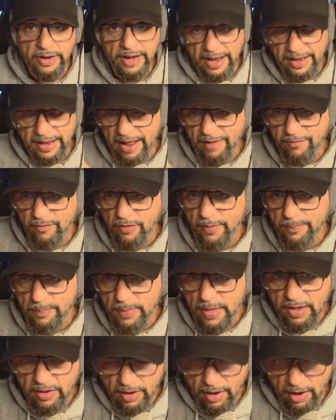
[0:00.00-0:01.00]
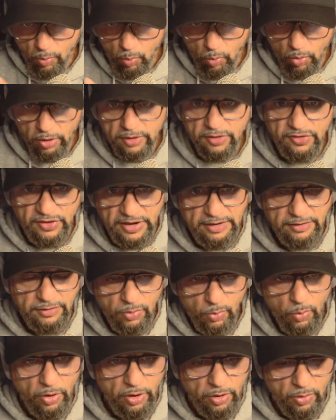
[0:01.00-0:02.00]
and I gave them a worksheet to
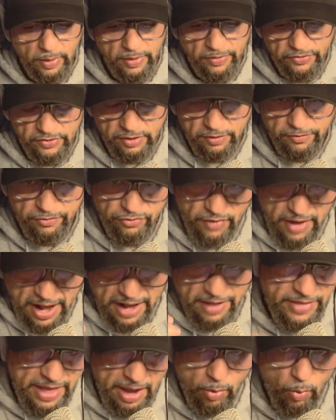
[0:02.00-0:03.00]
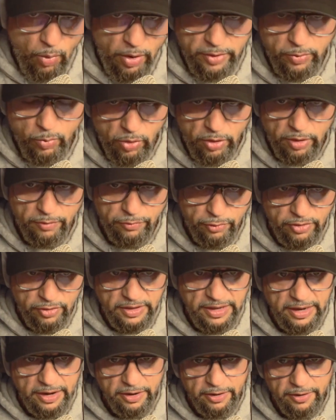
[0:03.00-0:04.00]
work with to find that one word for the
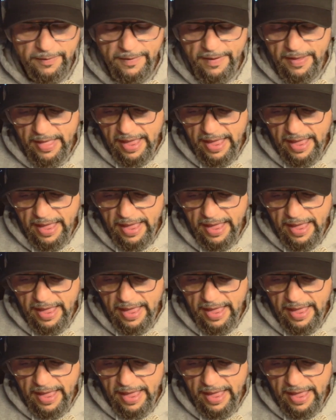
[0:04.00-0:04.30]
year.